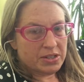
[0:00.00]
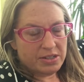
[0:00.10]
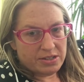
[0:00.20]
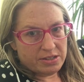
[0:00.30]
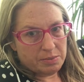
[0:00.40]

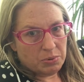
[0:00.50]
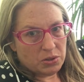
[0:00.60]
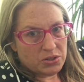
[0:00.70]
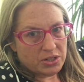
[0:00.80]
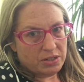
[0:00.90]
is as a
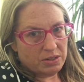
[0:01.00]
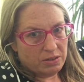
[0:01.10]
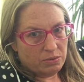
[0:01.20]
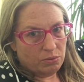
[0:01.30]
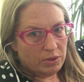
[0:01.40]

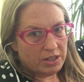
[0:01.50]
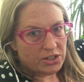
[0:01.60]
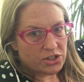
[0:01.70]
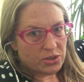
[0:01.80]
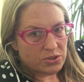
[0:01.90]
person really
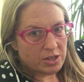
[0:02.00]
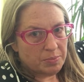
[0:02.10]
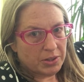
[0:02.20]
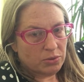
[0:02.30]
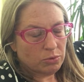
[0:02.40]
shows
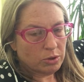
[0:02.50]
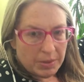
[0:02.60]
up in the room.